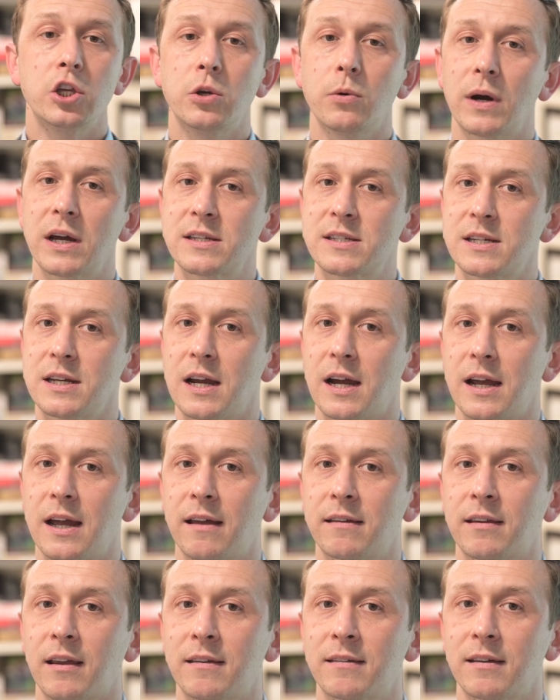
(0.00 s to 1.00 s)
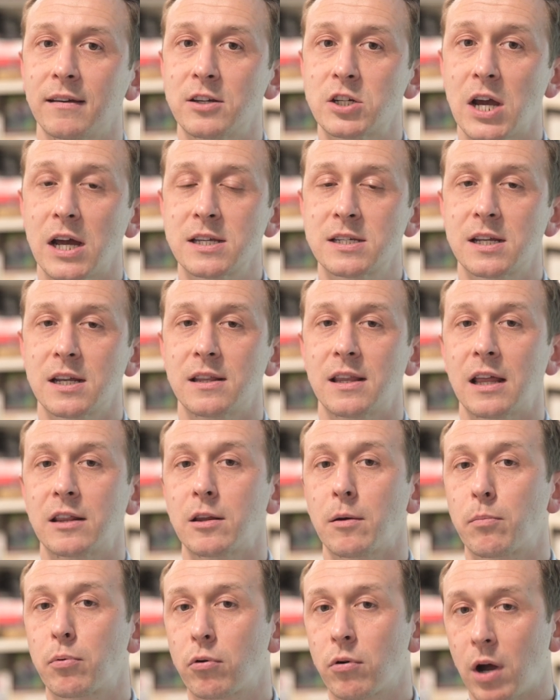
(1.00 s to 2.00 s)
USCIS has suggested
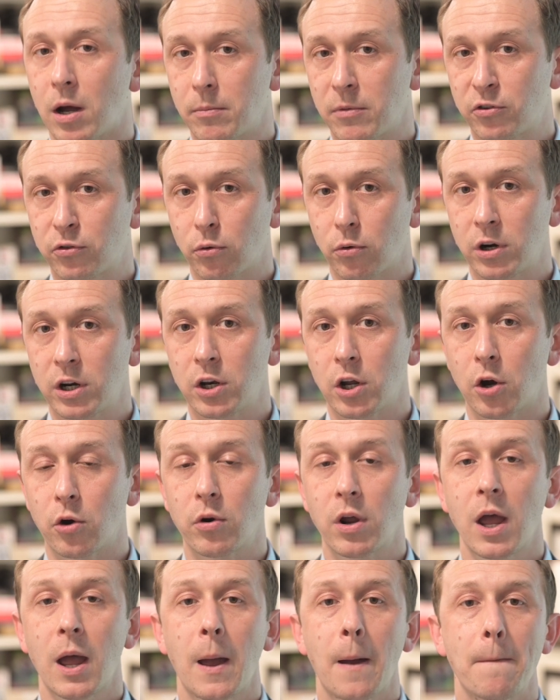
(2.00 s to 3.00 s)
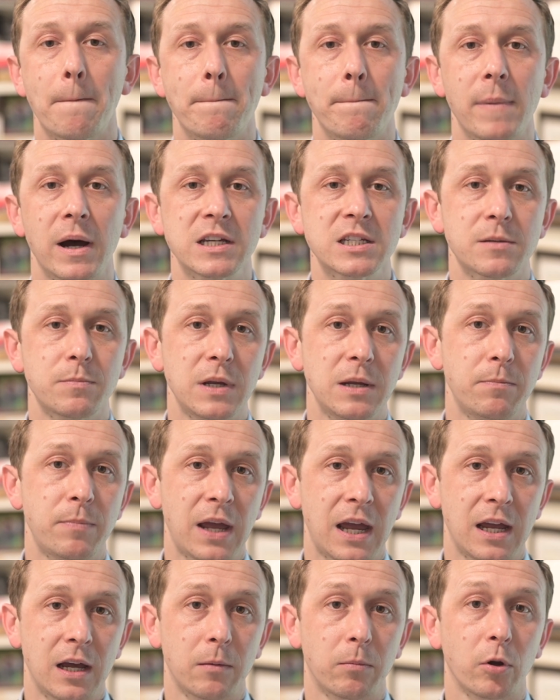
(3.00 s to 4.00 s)
that the promissory note must be
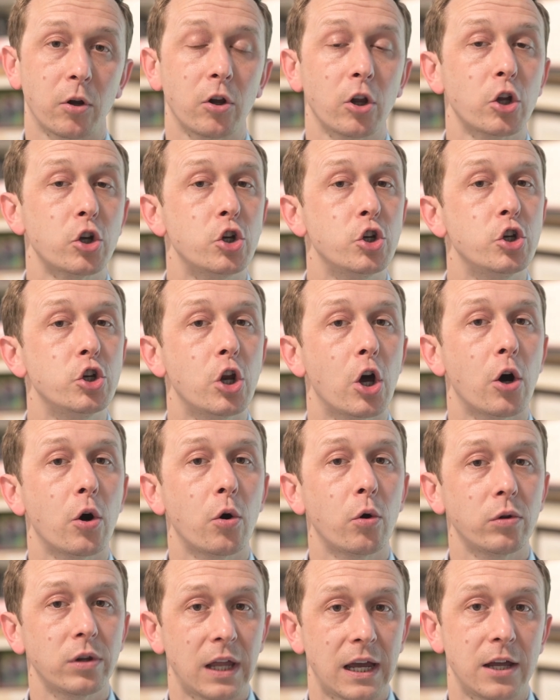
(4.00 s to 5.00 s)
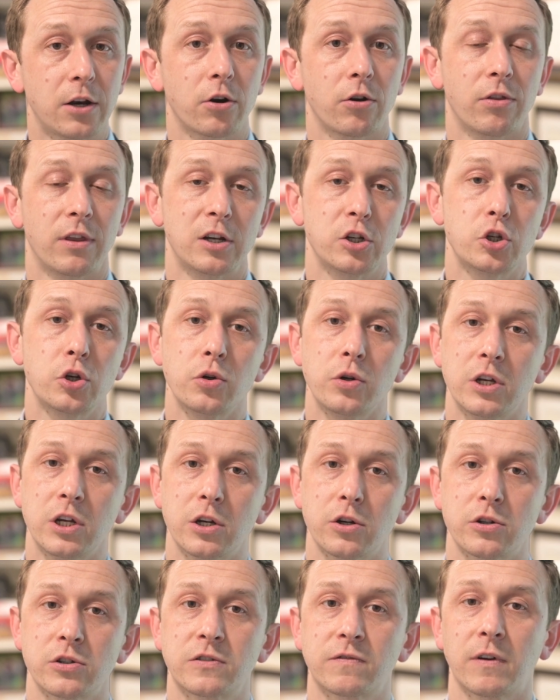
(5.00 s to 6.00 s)
payable no later than two
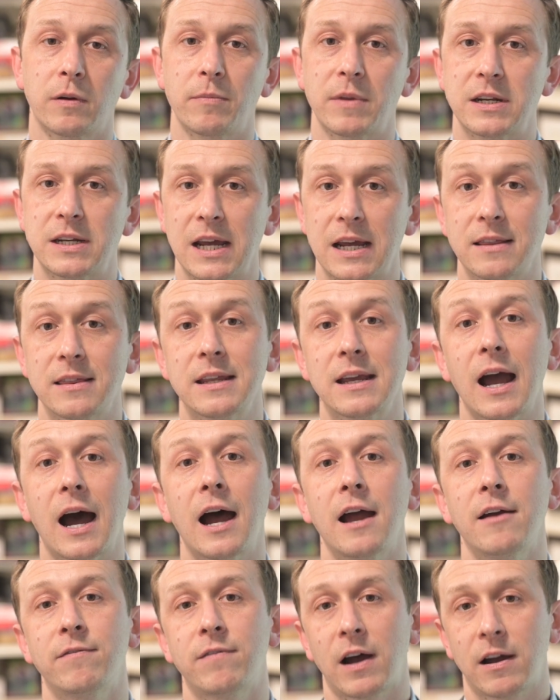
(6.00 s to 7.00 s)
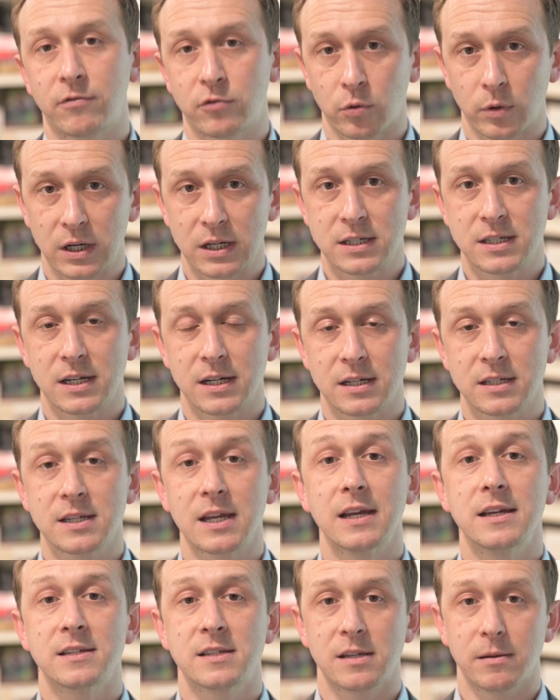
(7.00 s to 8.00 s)
years from the date the
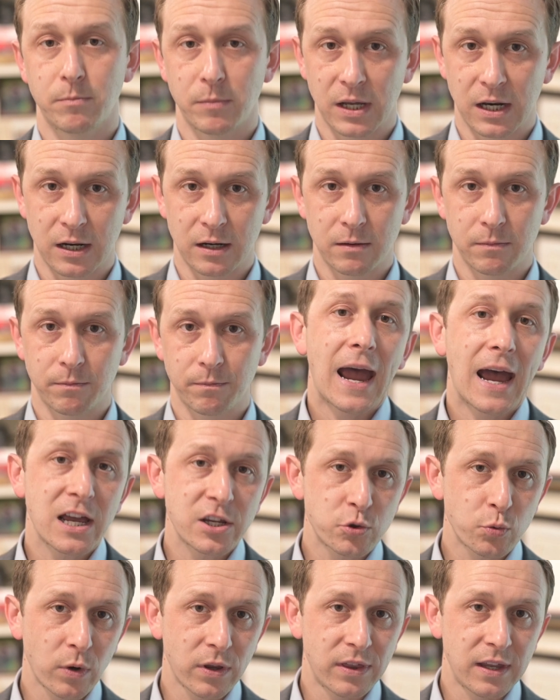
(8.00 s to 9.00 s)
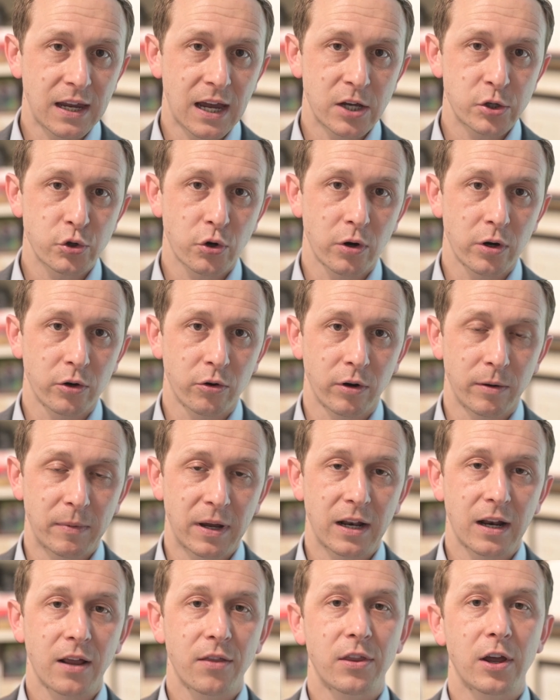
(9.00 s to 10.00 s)
I-526 is submitted. As with the escrow
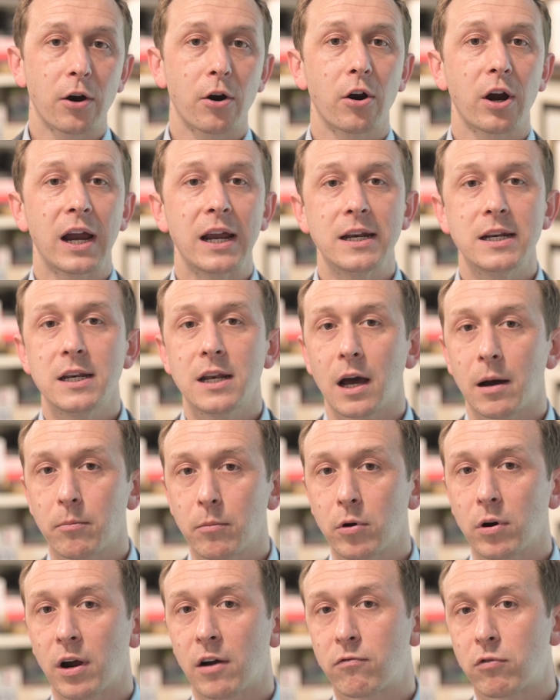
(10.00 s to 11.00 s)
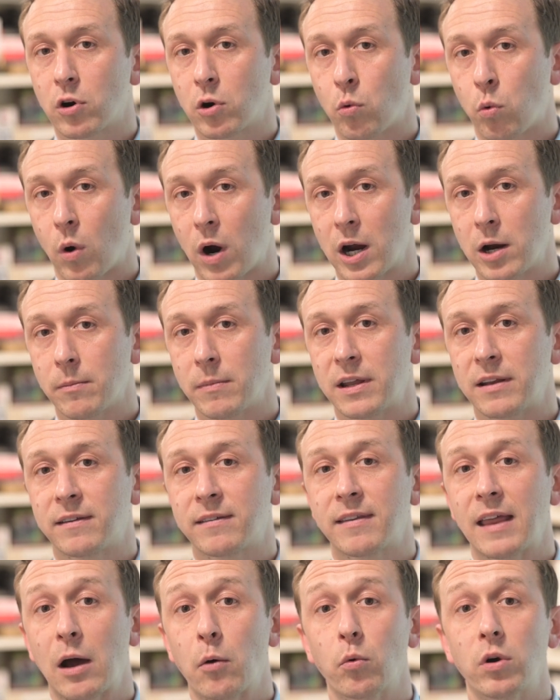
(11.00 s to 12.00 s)
agreement, there are a number of
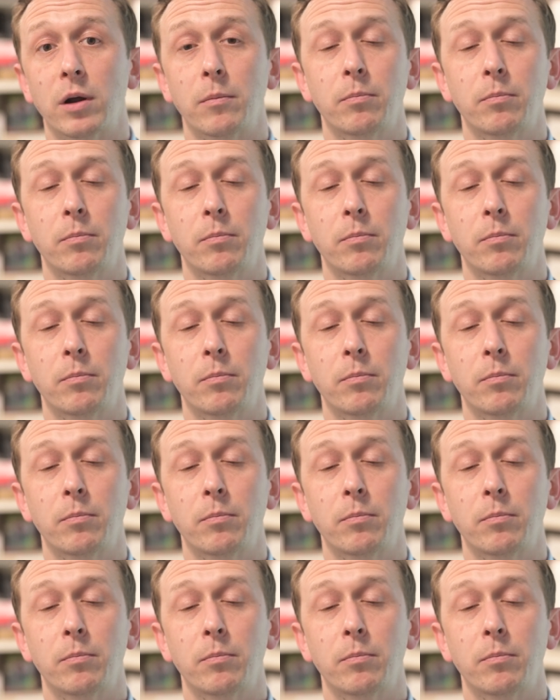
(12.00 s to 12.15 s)
requirements that would